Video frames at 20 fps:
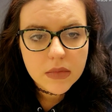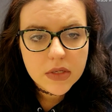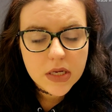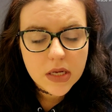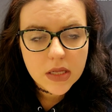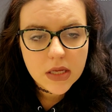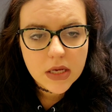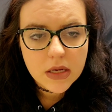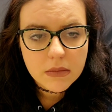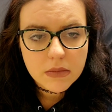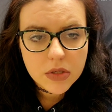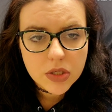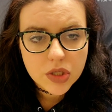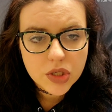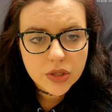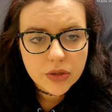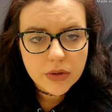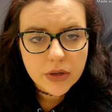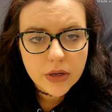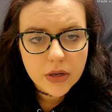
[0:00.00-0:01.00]
telling him to
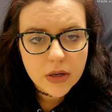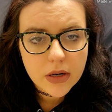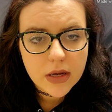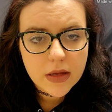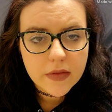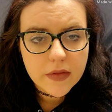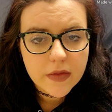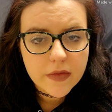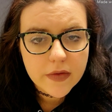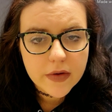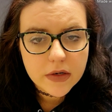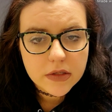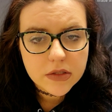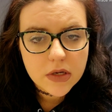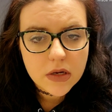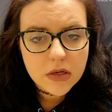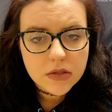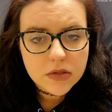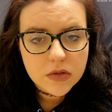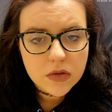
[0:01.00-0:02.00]
shoot her, and then there's
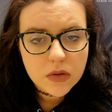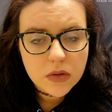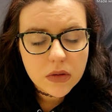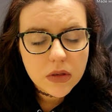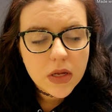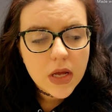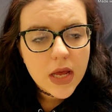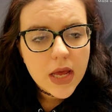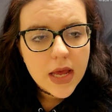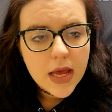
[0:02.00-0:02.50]
also